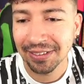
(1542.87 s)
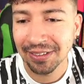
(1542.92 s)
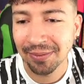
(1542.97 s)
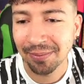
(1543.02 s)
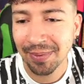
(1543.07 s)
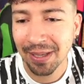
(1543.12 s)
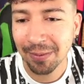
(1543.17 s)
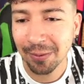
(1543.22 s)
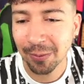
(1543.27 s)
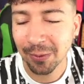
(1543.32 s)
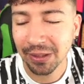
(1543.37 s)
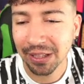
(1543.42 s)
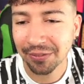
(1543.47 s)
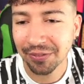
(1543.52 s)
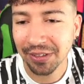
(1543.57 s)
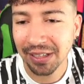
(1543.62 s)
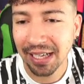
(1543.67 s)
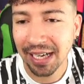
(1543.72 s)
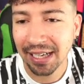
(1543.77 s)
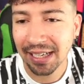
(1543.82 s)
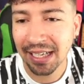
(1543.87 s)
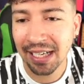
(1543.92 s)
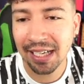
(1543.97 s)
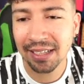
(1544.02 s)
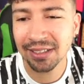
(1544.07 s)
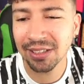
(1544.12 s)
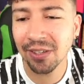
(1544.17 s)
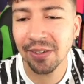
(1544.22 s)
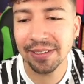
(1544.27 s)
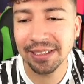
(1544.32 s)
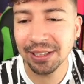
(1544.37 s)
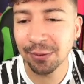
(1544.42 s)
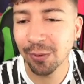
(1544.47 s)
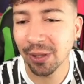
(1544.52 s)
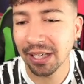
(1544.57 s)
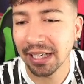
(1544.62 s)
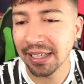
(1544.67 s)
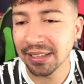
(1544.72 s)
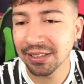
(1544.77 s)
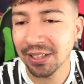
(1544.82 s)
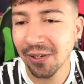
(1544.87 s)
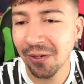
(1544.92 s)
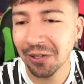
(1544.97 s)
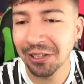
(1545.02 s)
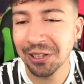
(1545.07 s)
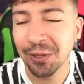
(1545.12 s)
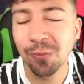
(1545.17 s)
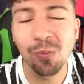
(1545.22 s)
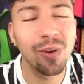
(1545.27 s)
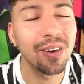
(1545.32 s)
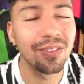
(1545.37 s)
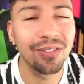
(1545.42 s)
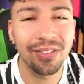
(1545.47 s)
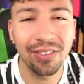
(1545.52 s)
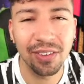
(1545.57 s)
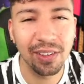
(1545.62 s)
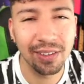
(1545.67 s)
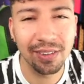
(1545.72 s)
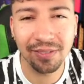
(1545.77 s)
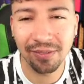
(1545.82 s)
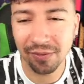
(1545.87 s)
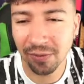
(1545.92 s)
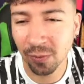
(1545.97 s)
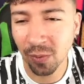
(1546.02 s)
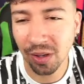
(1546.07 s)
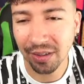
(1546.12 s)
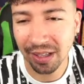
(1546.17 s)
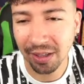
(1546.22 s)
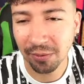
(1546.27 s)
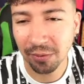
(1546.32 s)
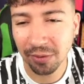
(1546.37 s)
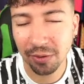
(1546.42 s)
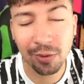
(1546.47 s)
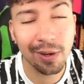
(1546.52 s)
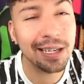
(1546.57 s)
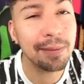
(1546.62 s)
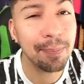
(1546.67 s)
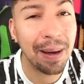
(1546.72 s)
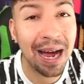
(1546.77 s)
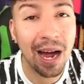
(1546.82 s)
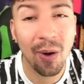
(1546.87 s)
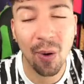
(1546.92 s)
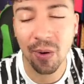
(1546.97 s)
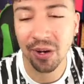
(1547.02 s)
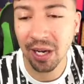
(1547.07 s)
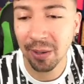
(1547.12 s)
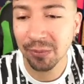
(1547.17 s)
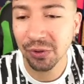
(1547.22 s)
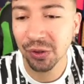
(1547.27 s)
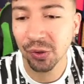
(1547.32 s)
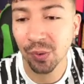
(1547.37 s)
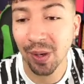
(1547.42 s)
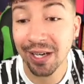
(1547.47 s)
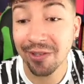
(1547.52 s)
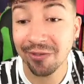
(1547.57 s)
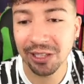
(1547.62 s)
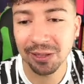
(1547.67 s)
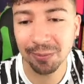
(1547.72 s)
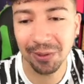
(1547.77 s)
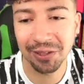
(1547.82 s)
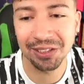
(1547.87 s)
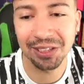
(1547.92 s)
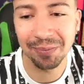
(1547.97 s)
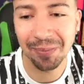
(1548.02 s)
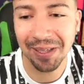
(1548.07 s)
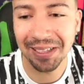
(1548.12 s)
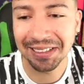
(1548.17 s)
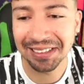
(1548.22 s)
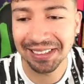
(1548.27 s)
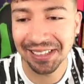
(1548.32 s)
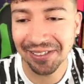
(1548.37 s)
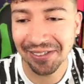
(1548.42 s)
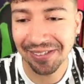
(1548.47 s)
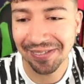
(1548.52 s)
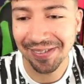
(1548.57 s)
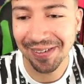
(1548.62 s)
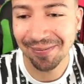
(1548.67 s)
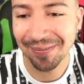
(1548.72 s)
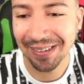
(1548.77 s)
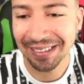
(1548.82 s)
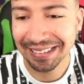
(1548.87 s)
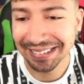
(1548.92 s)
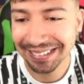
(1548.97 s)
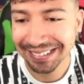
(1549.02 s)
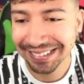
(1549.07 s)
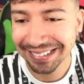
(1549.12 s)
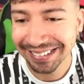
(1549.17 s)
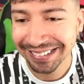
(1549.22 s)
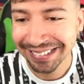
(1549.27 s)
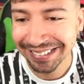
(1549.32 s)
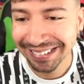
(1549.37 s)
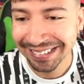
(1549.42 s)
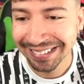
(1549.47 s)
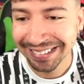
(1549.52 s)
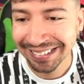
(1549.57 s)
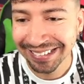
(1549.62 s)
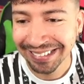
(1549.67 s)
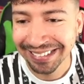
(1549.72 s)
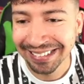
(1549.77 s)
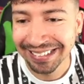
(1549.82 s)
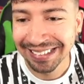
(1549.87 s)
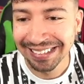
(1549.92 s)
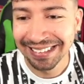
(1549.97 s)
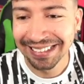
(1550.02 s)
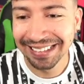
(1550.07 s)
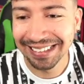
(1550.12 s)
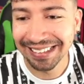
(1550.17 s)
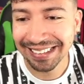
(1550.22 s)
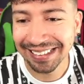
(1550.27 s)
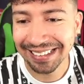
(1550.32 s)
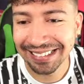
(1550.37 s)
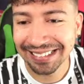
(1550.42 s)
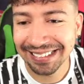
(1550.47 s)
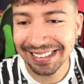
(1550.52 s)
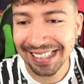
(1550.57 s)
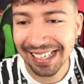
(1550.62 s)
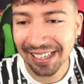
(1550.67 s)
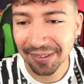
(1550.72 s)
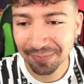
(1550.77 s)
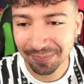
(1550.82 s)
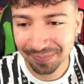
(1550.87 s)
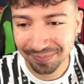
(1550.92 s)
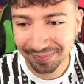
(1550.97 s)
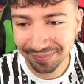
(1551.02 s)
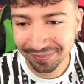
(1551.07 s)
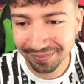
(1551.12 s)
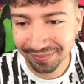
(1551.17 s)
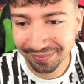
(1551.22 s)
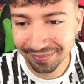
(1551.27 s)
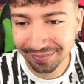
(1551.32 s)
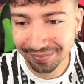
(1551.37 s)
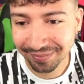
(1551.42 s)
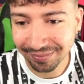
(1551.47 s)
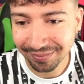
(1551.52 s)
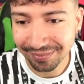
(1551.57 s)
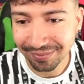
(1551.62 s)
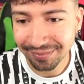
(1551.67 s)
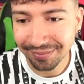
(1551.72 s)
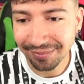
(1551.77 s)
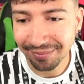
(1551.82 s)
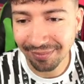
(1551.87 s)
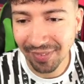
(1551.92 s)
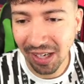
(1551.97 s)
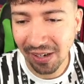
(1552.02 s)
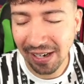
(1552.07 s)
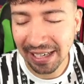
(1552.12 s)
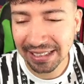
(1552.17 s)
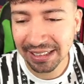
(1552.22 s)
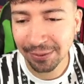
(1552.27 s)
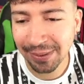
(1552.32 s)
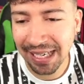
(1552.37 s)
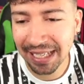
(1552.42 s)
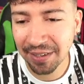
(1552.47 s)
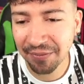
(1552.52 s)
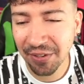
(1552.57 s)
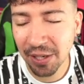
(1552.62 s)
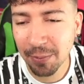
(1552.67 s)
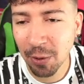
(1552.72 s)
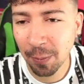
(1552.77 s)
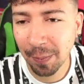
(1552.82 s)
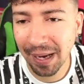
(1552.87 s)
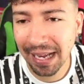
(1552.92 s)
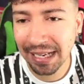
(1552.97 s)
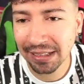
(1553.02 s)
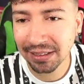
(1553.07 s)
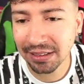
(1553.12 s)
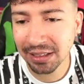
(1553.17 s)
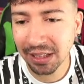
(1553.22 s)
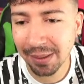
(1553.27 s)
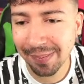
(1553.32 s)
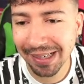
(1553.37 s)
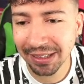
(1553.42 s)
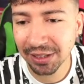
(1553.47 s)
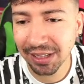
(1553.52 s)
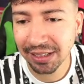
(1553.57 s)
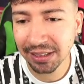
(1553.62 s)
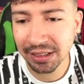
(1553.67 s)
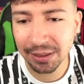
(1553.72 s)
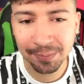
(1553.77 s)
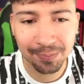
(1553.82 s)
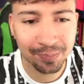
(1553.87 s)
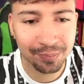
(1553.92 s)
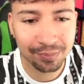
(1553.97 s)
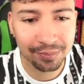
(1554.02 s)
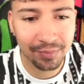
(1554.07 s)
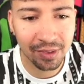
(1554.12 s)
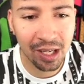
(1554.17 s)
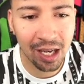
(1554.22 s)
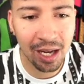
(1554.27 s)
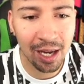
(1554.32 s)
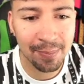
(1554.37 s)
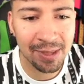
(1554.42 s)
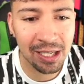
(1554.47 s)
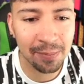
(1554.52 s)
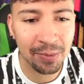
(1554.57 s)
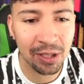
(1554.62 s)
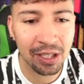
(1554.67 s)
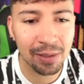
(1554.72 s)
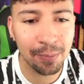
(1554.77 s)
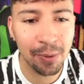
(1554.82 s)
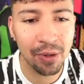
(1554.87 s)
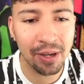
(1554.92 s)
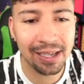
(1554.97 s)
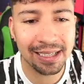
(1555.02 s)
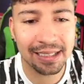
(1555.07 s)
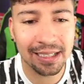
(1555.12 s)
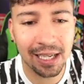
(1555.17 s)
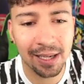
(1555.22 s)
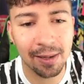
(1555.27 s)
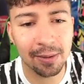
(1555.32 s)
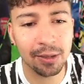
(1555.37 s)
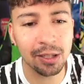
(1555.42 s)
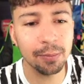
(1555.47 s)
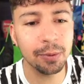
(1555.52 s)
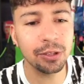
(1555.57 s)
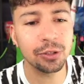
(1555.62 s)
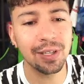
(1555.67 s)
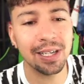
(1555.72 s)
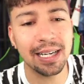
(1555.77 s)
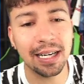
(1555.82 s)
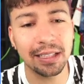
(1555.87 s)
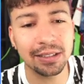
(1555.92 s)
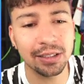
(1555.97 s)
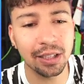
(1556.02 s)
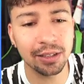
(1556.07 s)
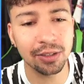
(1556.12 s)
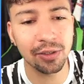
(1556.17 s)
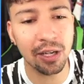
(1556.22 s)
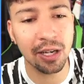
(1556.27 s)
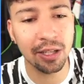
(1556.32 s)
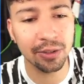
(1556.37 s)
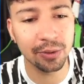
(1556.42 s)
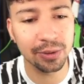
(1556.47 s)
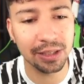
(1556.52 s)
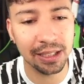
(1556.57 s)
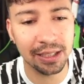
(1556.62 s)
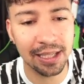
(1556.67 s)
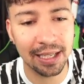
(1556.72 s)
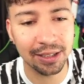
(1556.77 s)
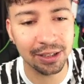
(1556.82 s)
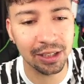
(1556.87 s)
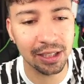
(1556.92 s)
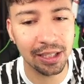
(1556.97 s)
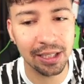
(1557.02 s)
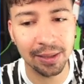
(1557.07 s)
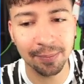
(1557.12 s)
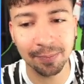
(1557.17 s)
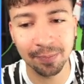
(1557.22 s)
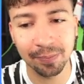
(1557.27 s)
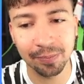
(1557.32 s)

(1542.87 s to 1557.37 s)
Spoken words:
Maybe we'll give you that. As long as you want it. As long as you want it. With great power comes great responsibility, remember. Oh dear. All right, should we add a few more players to the bench list? I mean, I'm gonna put Trent Alexander-Arnold in actually,